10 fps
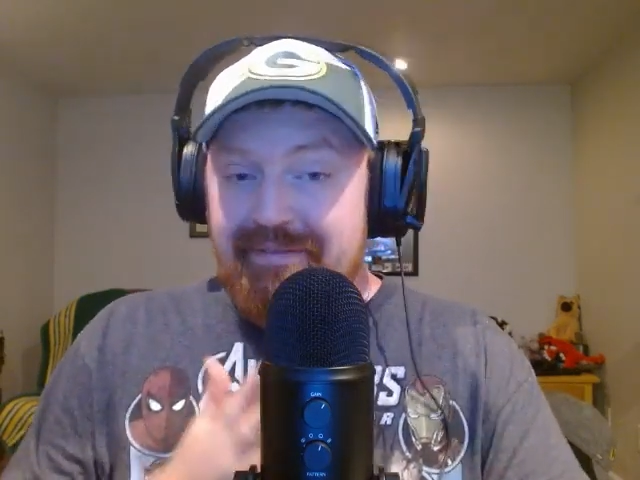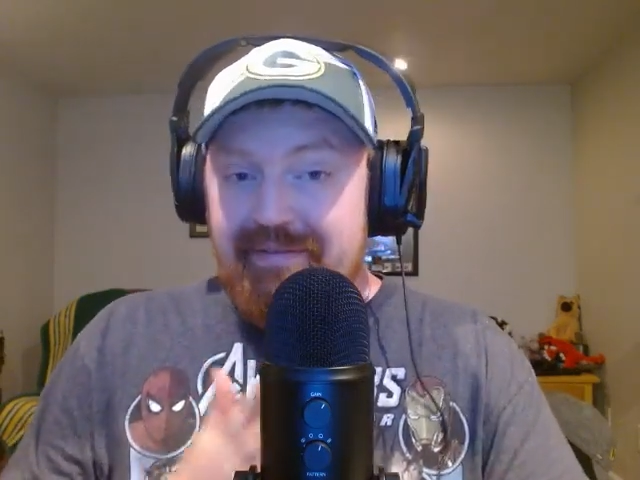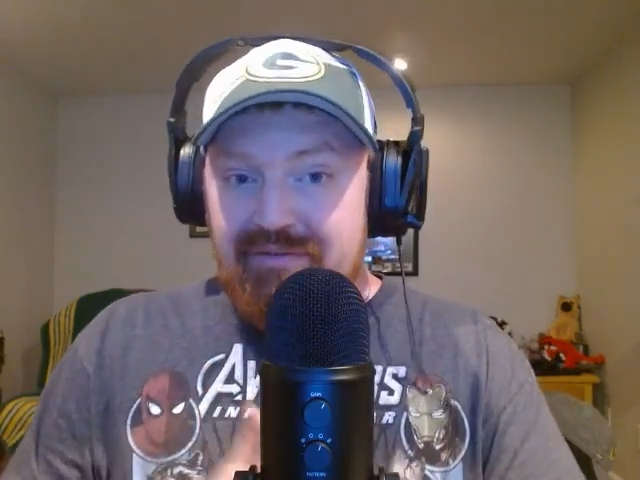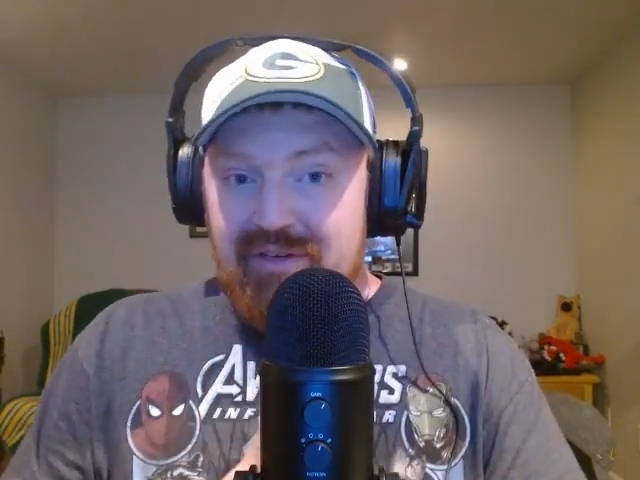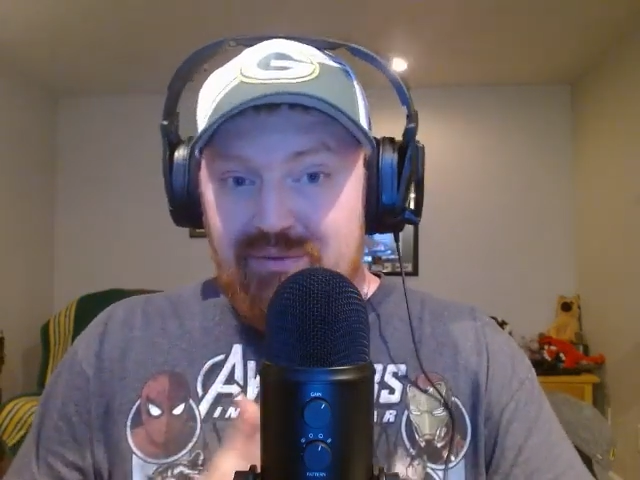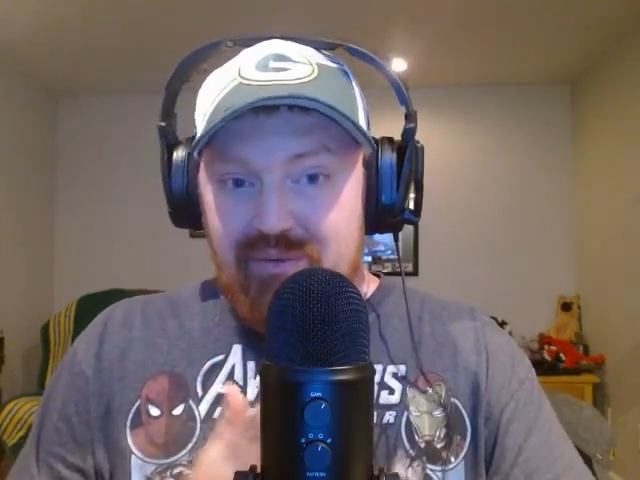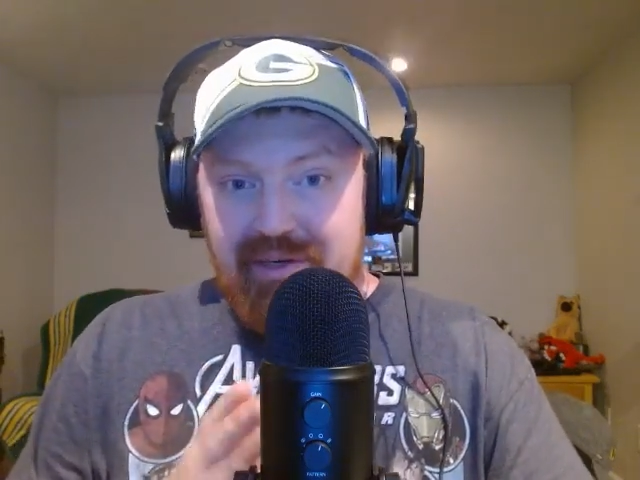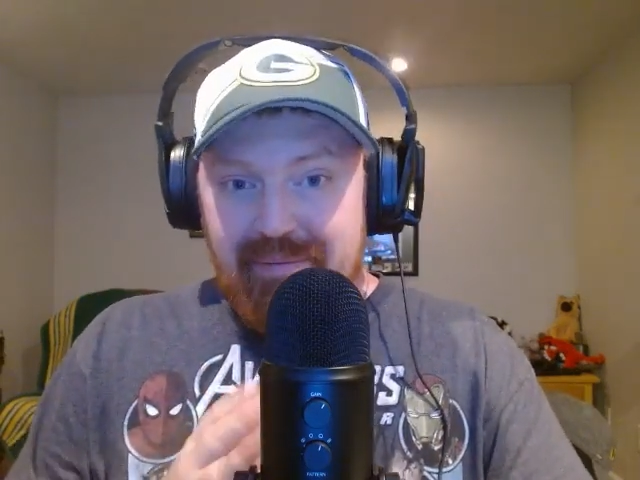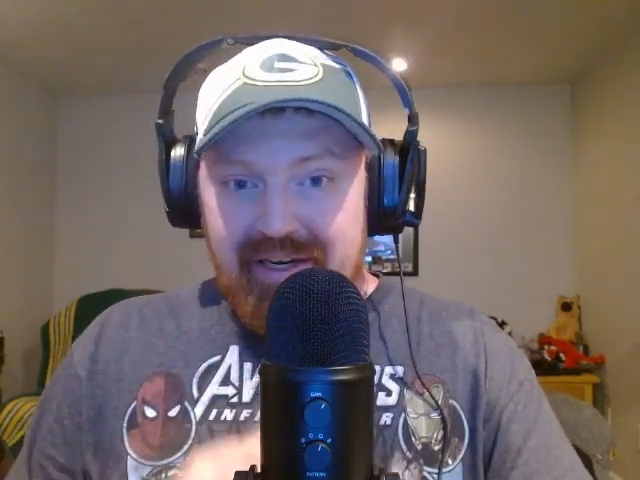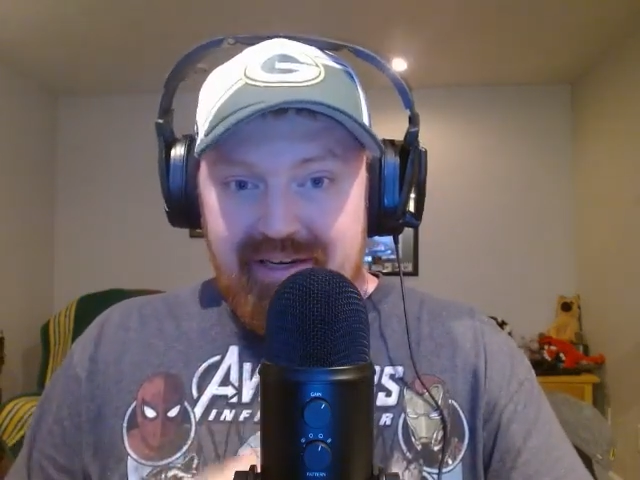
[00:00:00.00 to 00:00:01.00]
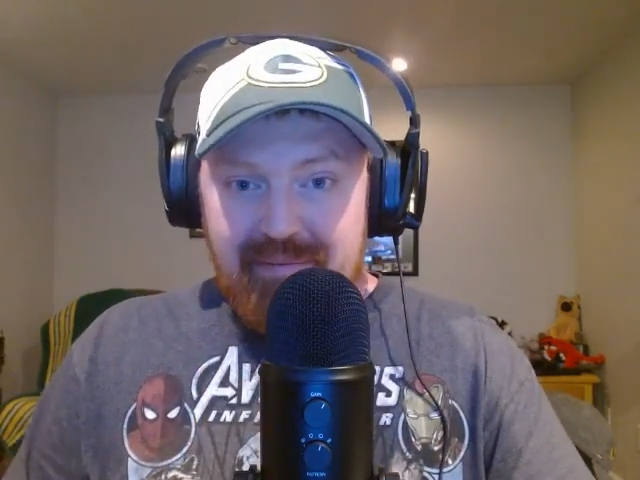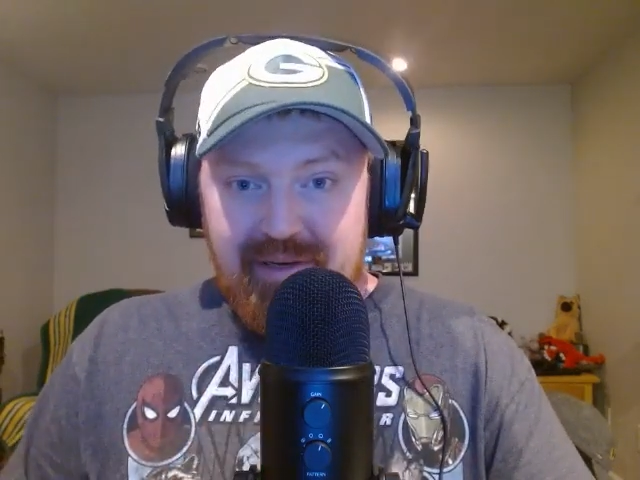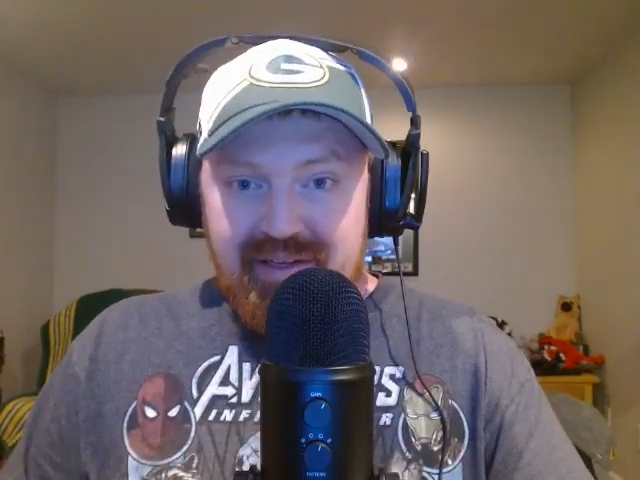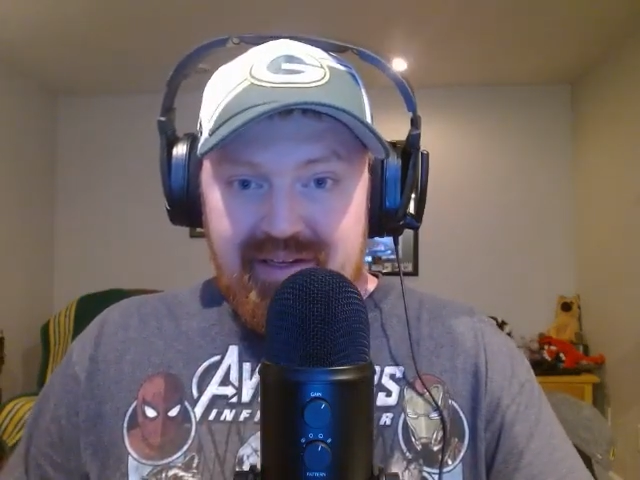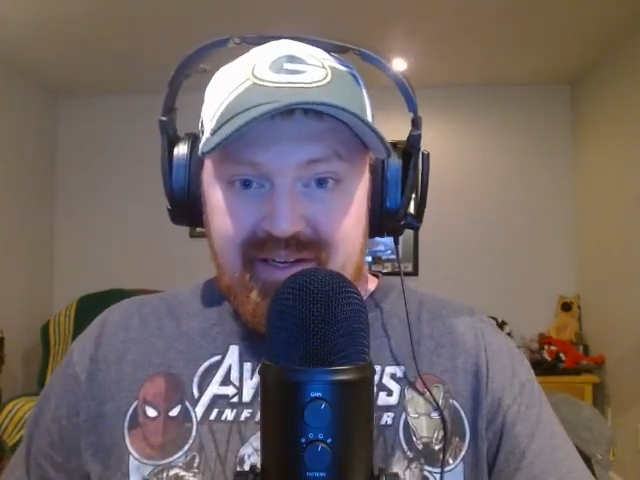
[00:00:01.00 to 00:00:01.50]
15 running back by
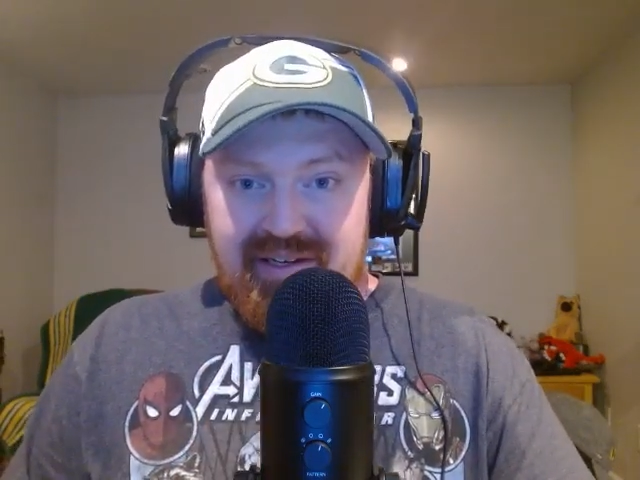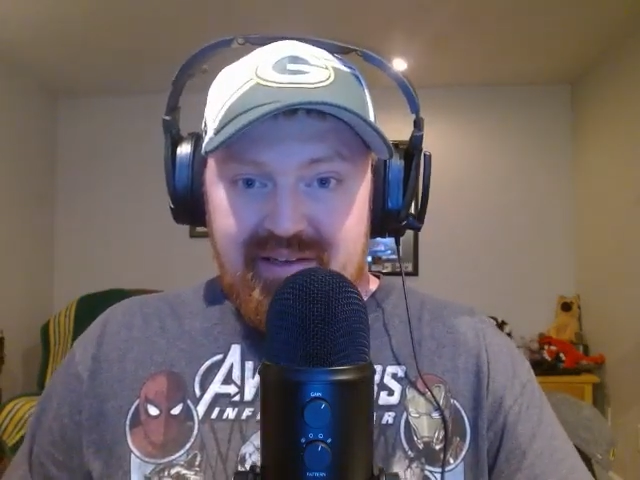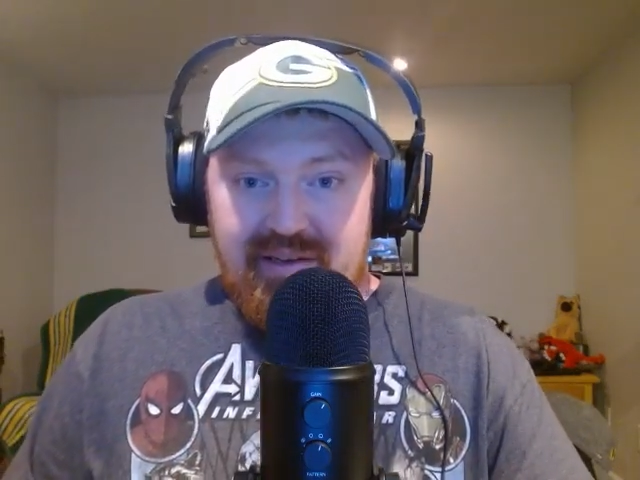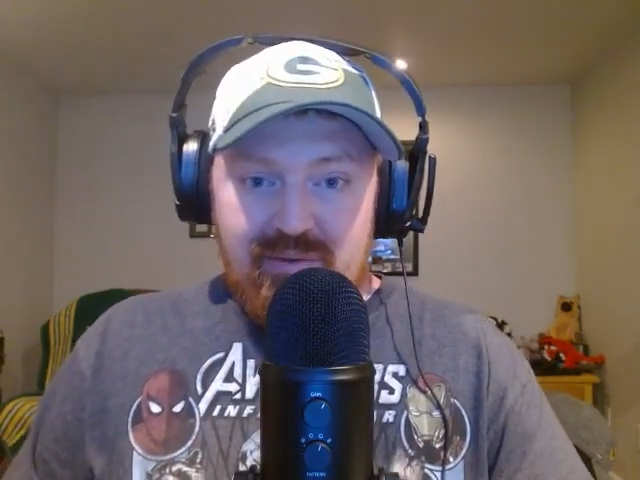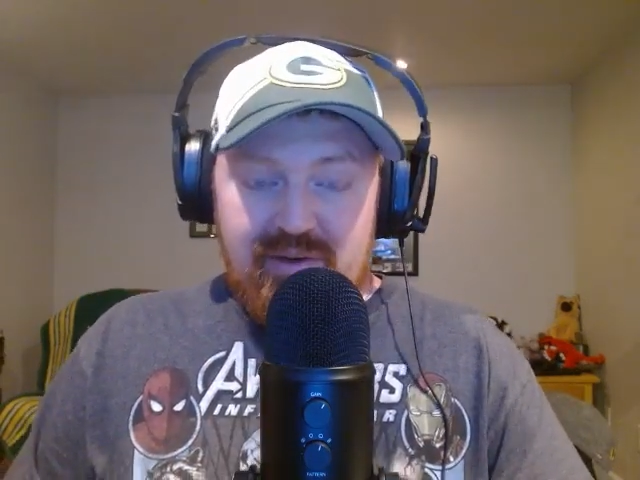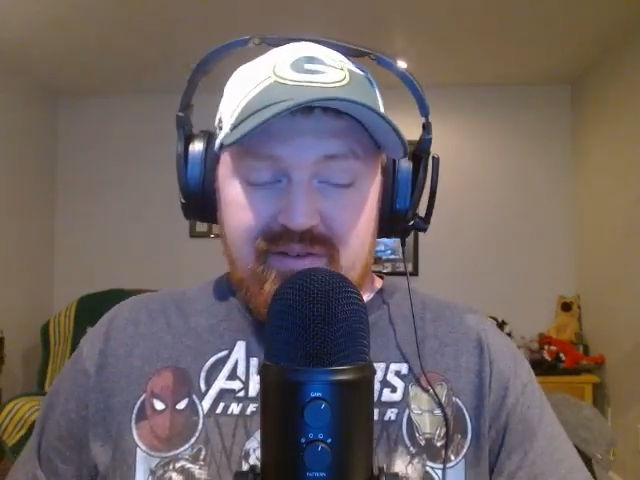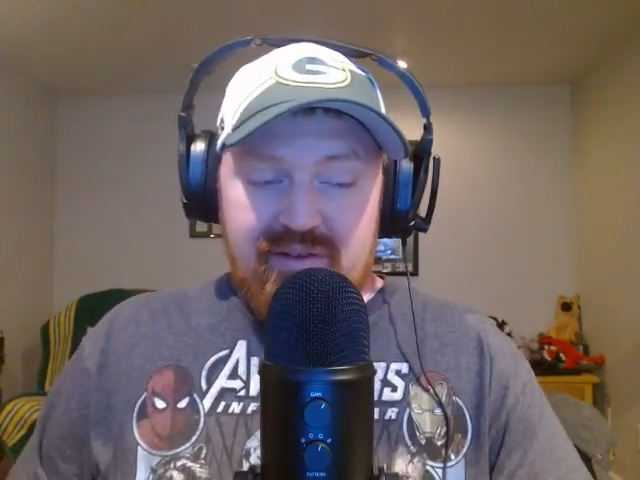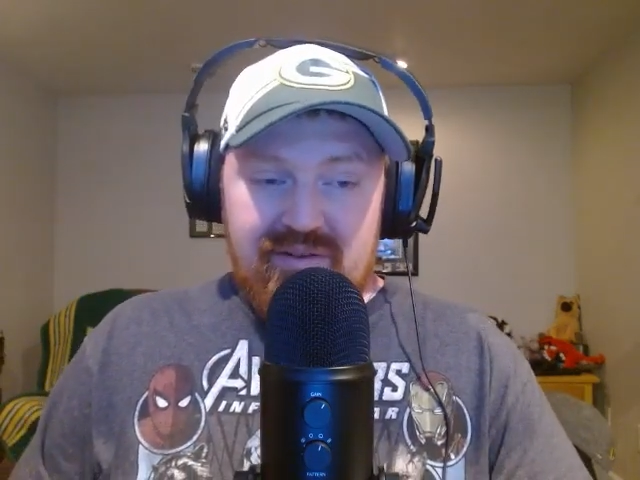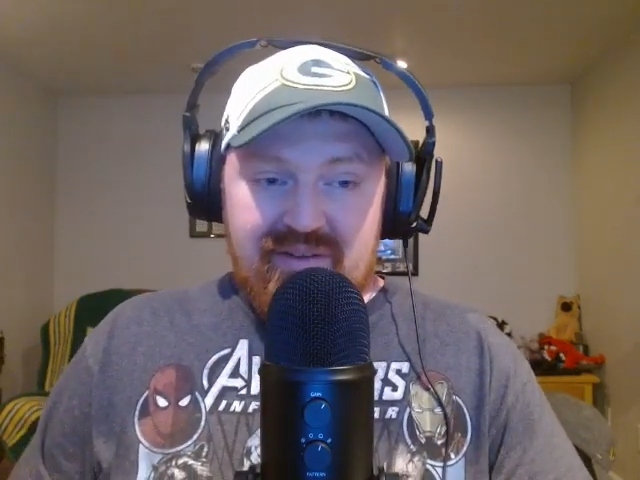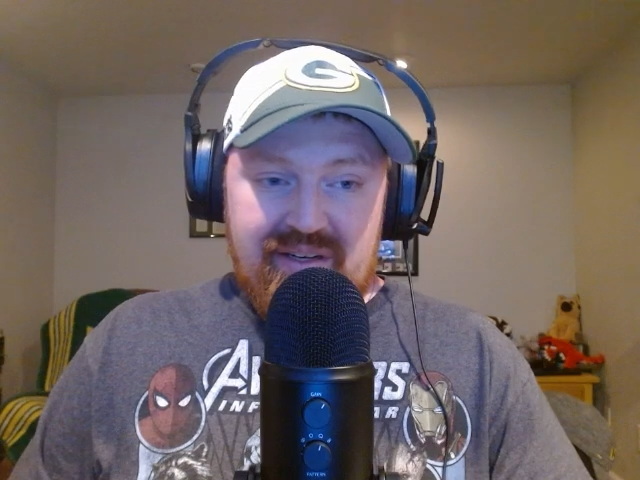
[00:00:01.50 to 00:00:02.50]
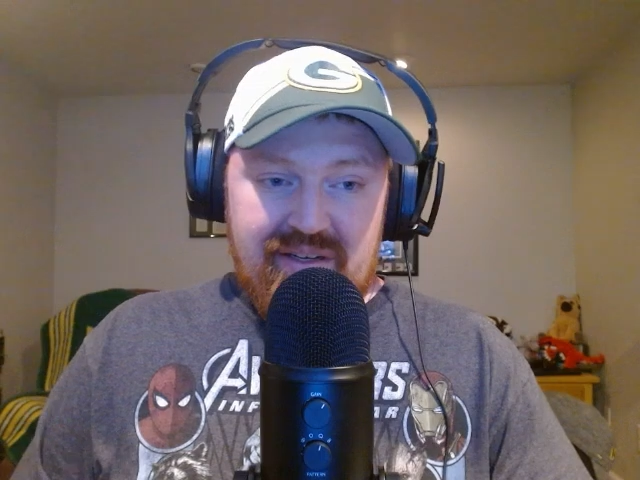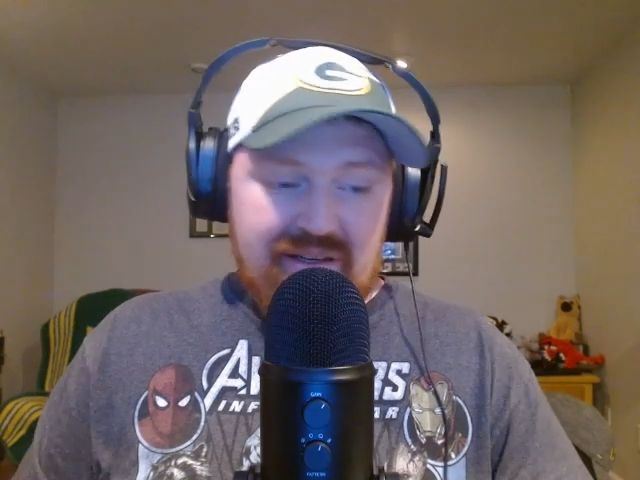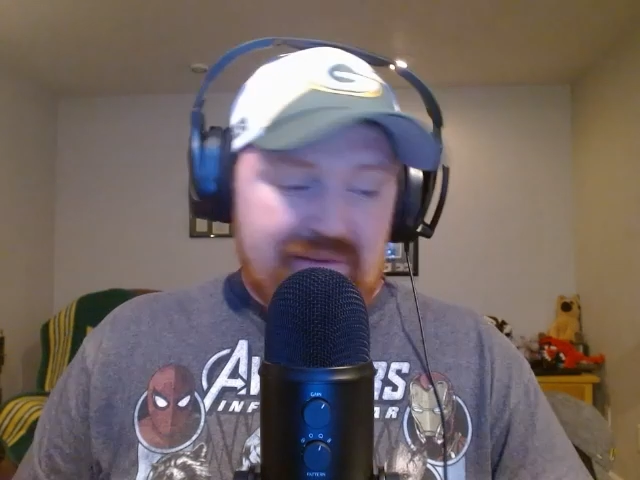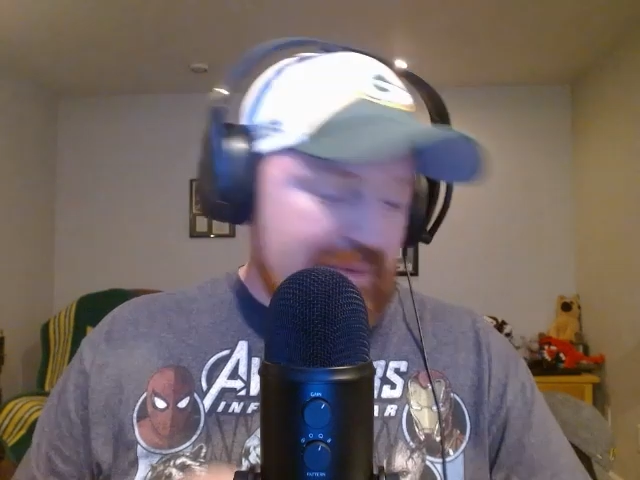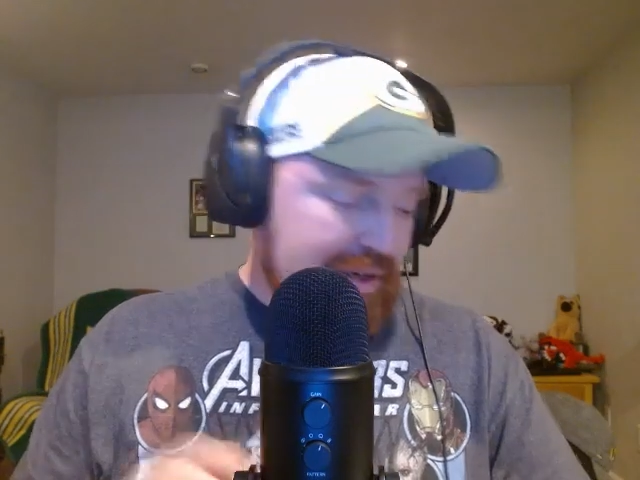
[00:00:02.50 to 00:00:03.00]
the end of the year when it's all said and
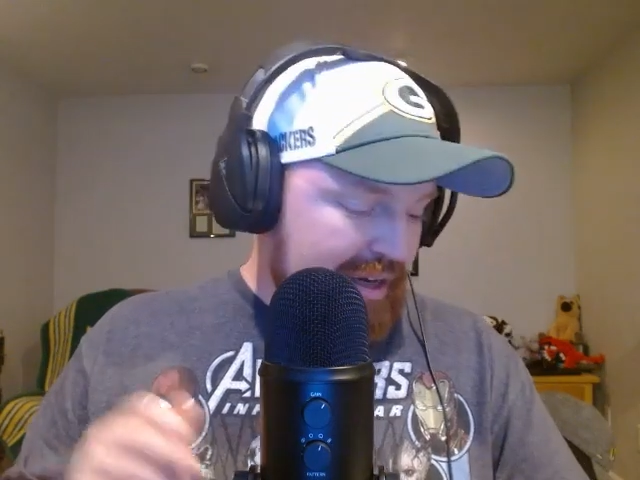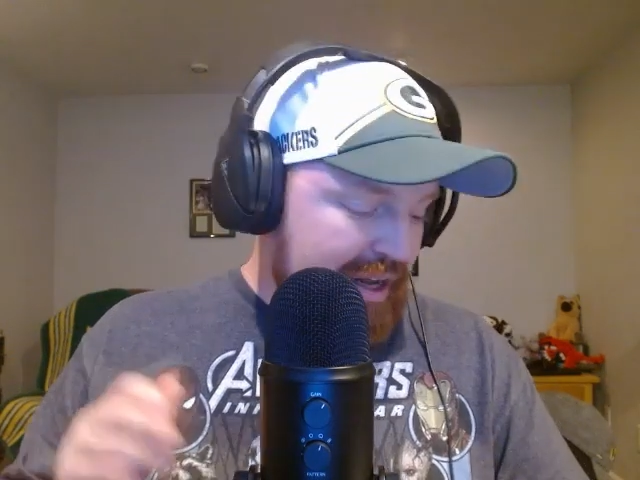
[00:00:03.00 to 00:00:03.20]
done. But